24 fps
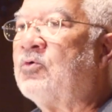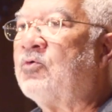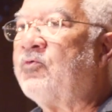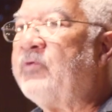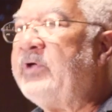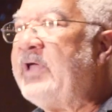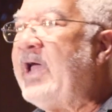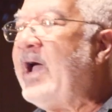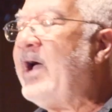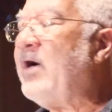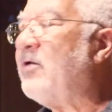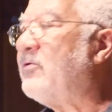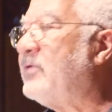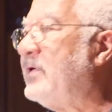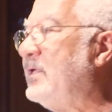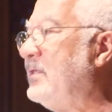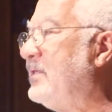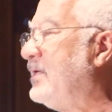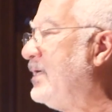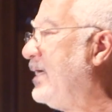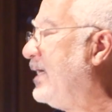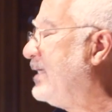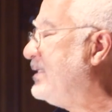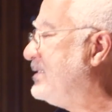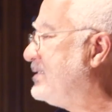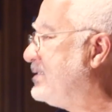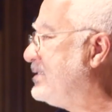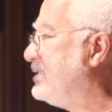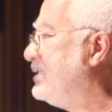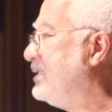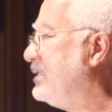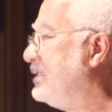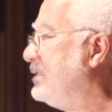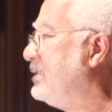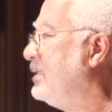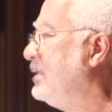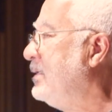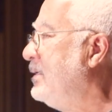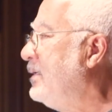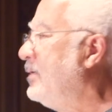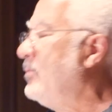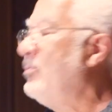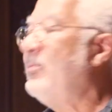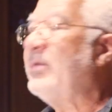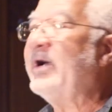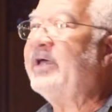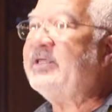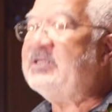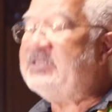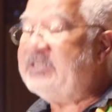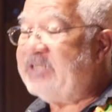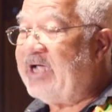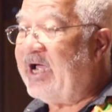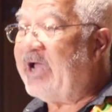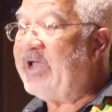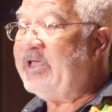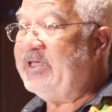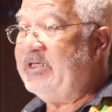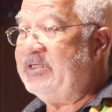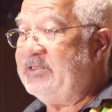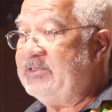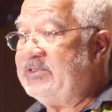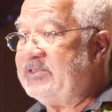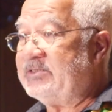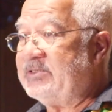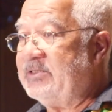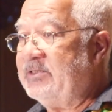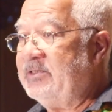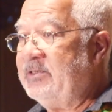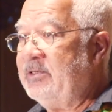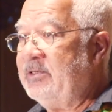reality that I see by giants.